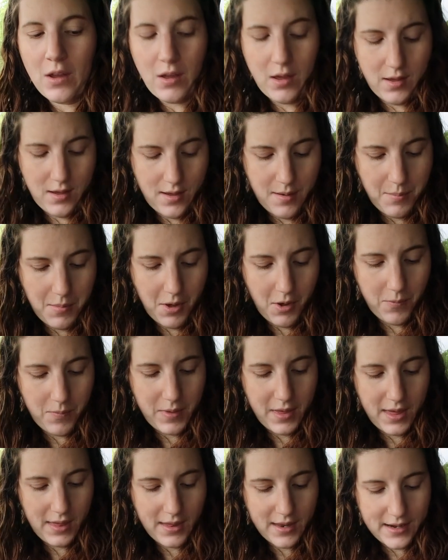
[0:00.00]
Um, hope
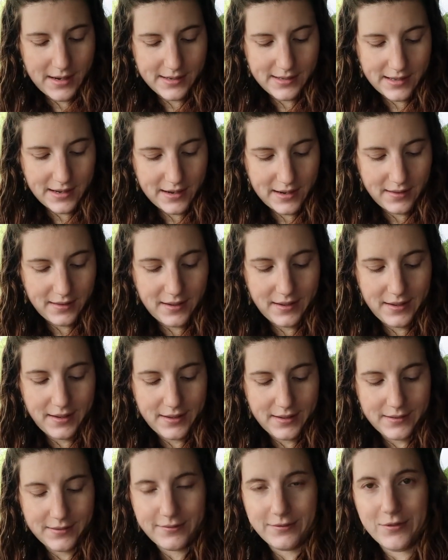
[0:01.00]
they let us in at
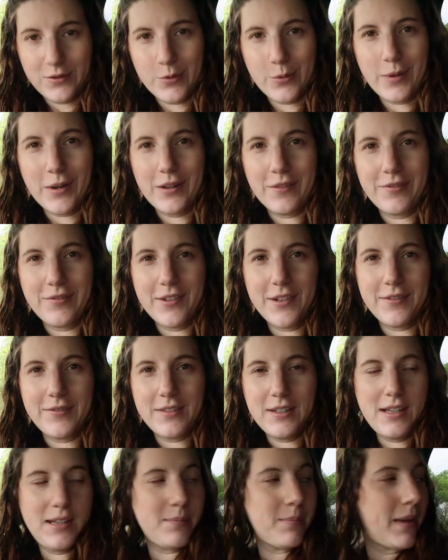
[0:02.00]
like
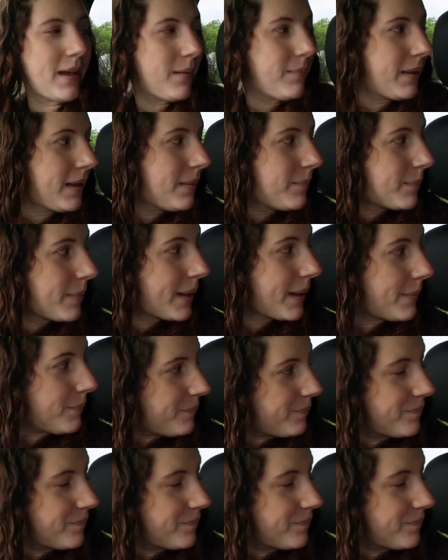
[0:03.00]
12.50 maybe, but